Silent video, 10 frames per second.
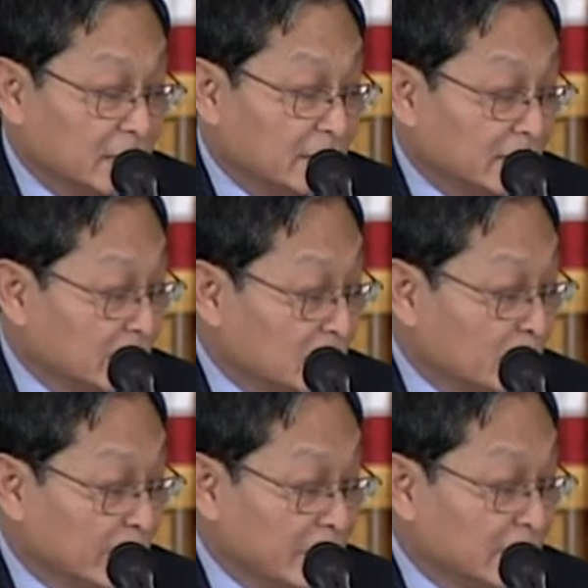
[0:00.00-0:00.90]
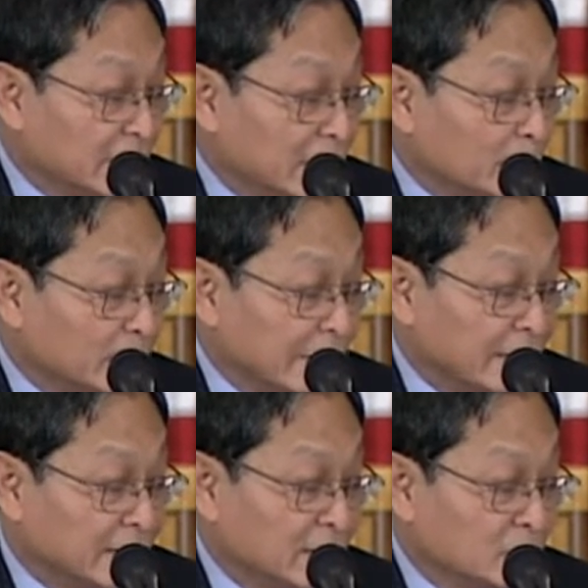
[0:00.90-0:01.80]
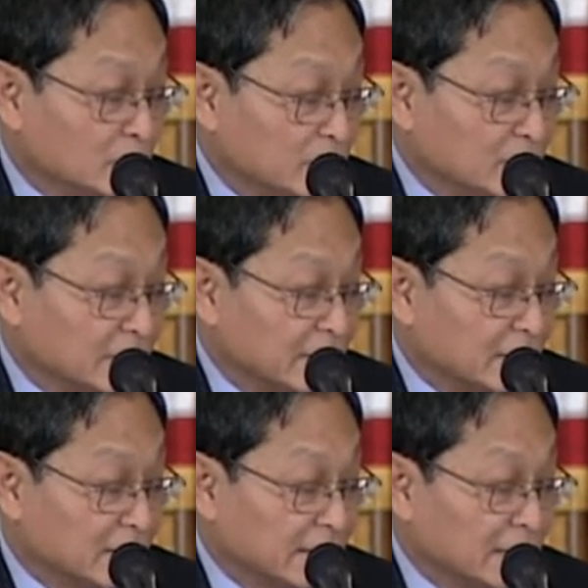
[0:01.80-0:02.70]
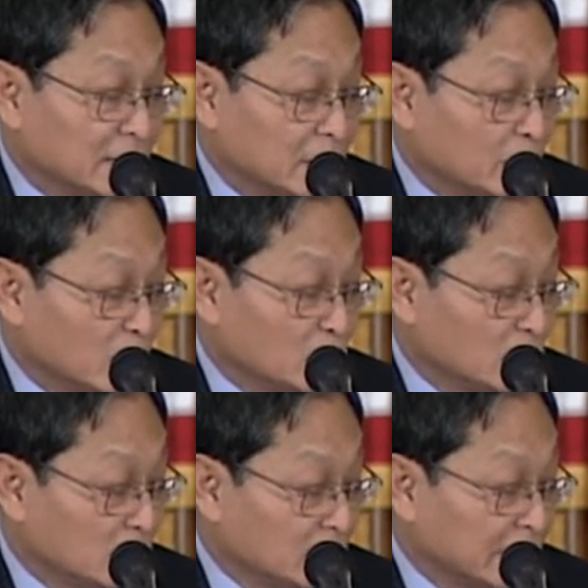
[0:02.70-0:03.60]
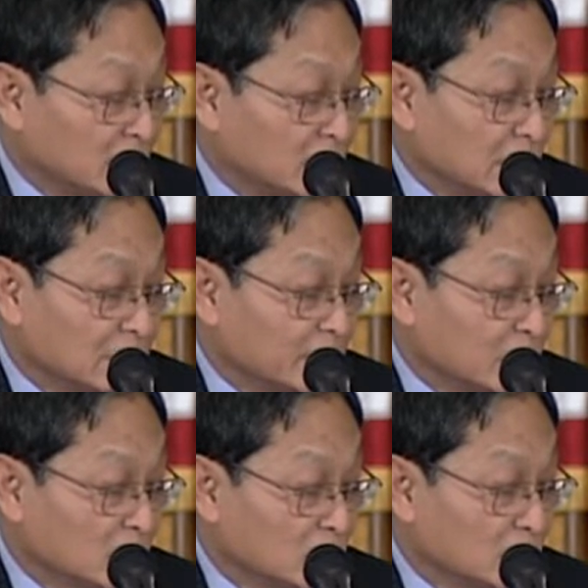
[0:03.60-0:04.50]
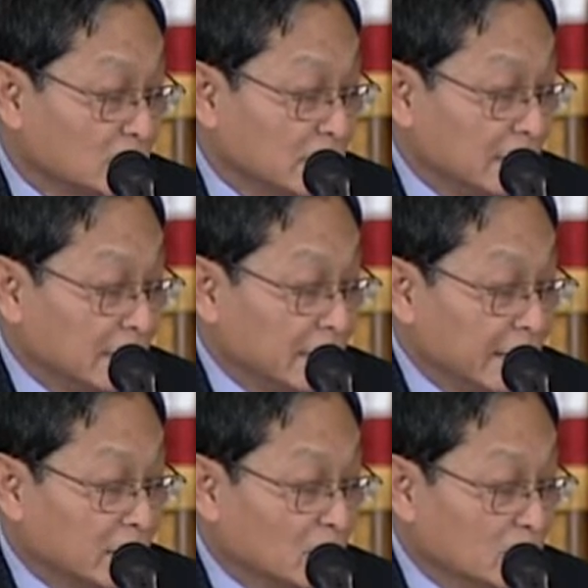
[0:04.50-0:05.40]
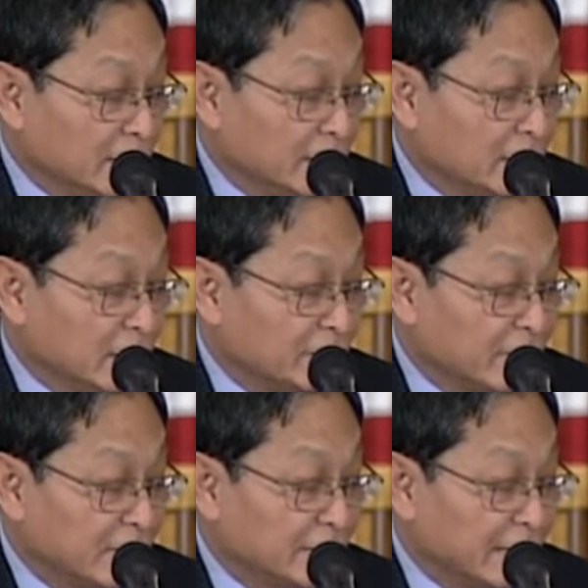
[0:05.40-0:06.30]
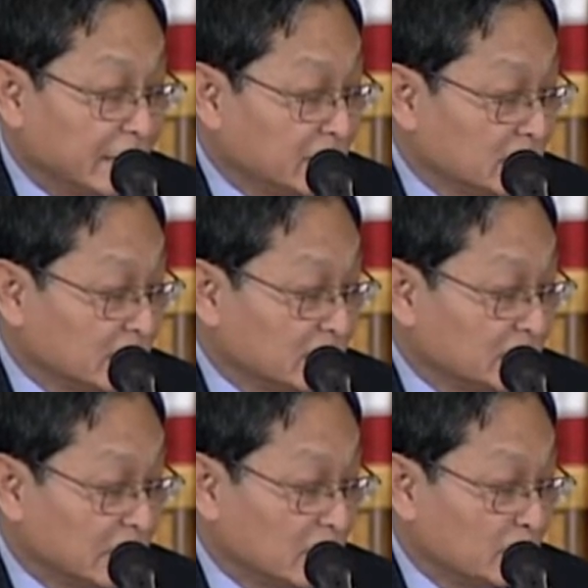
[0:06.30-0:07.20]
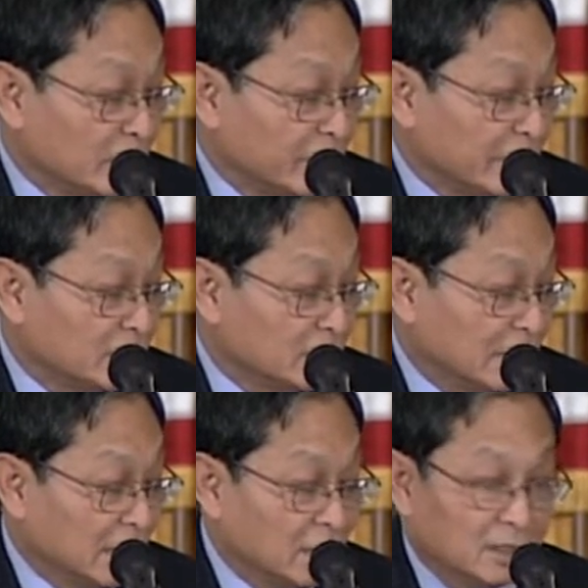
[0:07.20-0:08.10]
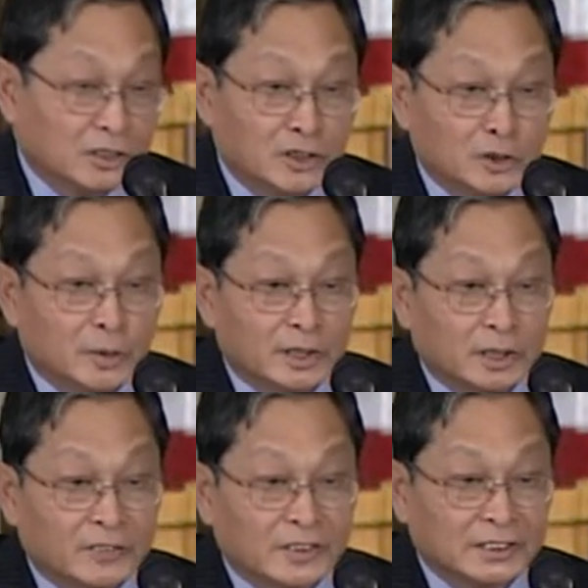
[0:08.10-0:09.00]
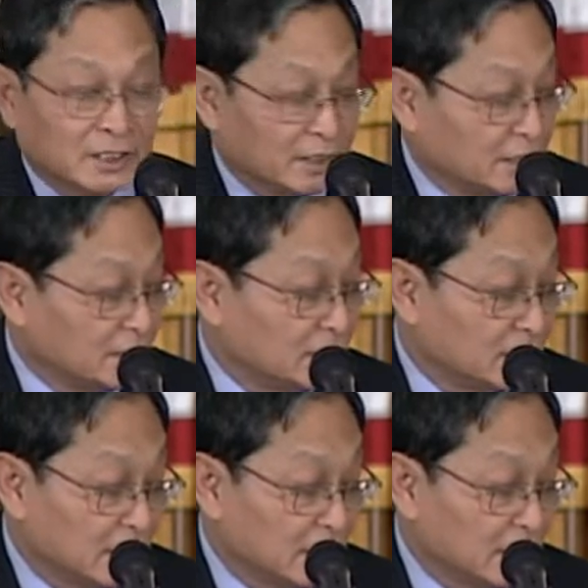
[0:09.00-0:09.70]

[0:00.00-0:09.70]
There are many armed ethnic groups that are opposed to central government rule, and only a very tenuous ceasefire prevents the renewal of hostilities.